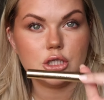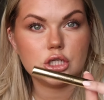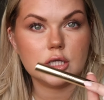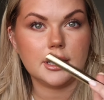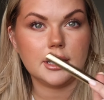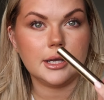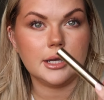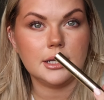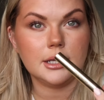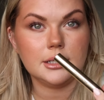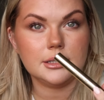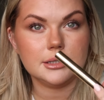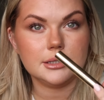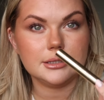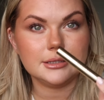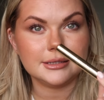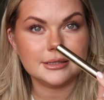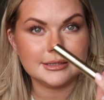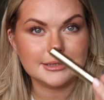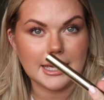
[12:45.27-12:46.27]
shade
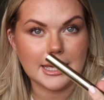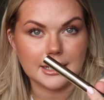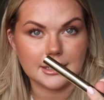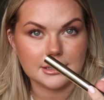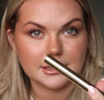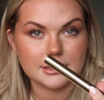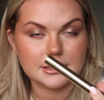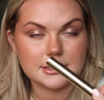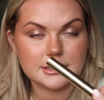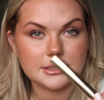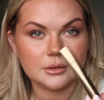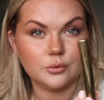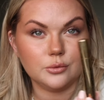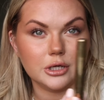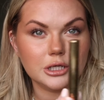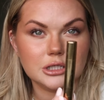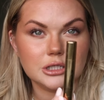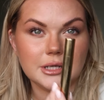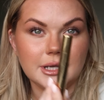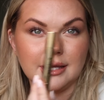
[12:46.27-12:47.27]
Scents which